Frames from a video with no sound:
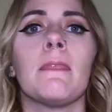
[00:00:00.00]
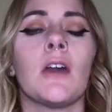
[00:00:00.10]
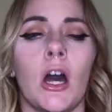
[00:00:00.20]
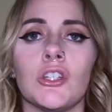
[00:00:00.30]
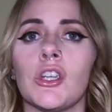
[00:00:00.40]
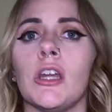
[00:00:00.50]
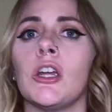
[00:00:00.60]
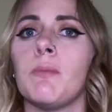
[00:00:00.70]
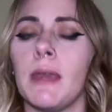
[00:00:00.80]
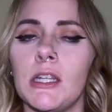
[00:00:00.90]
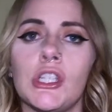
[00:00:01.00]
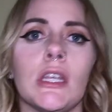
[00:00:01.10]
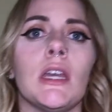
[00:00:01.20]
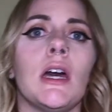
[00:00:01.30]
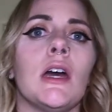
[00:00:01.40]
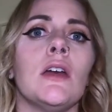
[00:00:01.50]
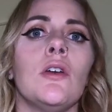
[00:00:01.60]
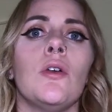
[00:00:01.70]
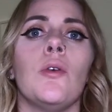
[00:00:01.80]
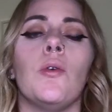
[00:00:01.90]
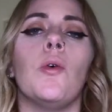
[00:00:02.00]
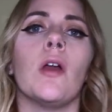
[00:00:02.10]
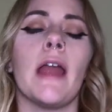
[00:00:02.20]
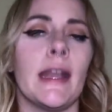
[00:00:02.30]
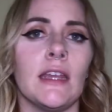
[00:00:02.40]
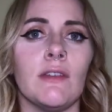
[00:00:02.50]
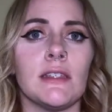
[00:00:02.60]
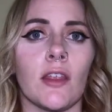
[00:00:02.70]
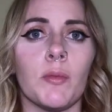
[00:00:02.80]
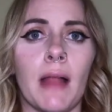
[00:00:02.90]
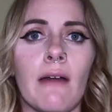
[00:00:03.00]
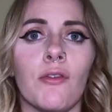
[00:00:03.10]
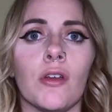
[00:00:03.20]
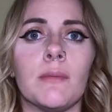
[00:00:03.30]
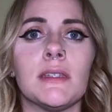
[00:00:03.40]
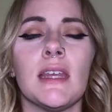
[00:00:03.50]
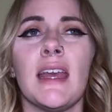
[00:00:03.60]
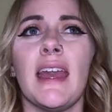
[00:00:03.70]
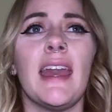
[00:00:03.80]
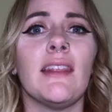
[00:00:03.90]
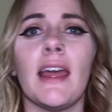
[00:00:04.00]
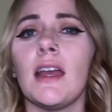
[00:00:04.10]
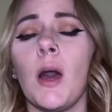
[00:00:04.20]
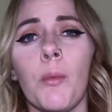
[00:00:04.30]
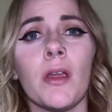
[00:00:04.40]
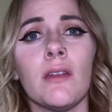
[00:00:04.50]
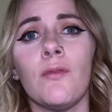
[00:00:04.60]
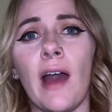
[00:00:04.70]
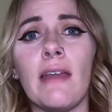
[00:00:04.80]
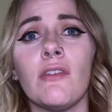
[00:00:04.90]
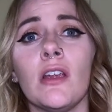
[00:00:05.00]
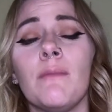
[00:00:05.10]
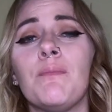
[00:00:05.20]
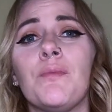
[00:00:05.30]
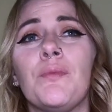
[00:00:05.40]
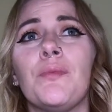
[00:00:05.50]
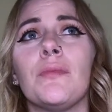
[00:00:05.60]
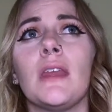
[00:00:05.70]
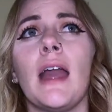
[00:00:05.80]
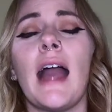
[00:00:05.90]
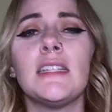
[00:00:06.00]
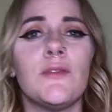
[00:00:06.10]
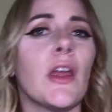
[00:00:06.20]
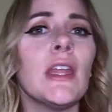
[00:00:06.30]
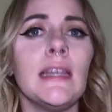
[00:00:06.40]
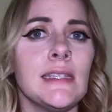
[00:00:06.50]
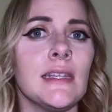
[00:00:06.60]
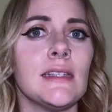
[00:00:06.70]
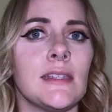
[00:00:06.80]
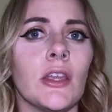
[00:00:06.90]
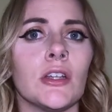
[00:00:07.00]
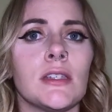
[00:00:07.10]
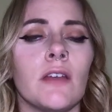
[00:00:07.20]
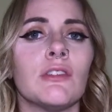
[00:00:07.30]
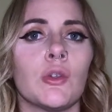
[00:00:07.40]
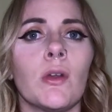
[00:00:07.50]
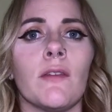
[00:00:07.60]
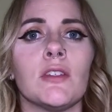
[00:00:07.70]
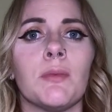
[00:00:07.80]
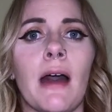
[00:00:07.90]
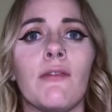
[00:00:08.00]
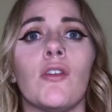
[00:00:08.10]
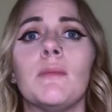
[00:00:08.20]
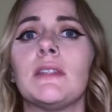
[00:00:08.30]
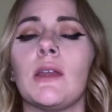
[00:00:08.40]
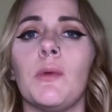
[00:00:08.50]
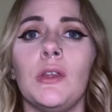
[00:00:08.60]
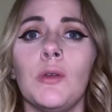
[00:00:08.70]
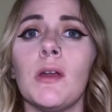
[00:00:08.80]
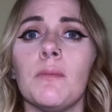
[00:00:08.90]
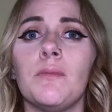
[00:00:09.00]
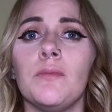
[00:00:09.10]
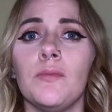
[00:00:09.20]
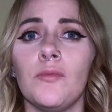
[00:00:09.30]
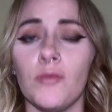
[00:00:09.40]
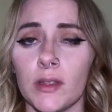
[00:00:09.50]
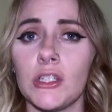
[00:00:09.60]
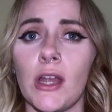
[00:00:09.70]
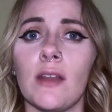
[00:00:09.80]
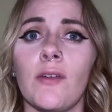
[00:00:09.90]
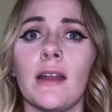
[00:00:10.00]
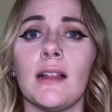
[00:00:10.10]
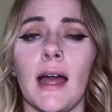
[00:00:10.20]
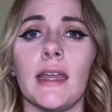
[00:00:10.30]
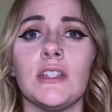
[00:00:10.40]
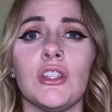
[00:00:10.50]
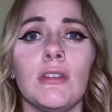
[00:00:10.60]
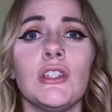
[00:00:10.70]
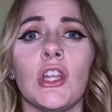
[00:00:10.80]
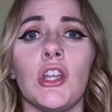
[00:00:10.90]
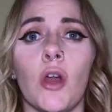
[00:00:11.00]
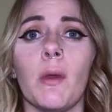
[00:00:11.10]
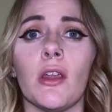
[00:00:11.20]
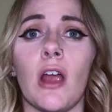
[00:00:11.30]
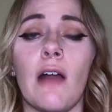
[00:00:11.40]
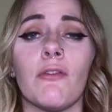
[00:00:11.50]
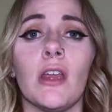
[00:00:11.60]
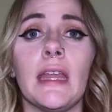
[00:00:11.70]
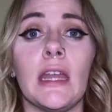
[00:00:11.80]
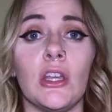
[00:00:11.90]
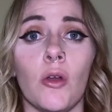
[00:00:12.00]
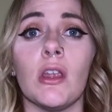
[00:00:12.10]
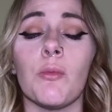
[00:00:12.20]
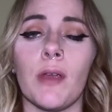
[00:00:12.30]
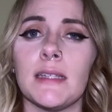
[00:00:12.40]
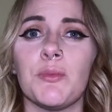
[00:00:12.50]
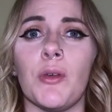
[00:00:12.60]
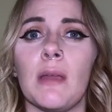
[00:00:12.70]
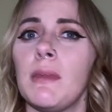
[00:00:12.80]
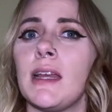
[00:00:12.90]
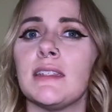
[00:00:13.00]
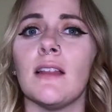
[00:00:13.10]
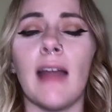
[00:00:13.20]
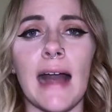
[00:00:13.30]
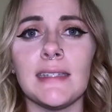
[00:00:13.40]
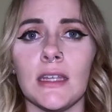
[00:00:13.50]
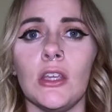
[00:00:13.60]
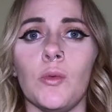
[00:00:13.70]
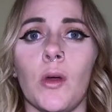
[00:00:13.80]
Contra or Pangea or any of these other platforms. And like Upwork and Fiverr, it's very easy to sell yourself short on those platforms. Like when you are really trying to find clients, you need to know what you're offering and know your price point because the last thing you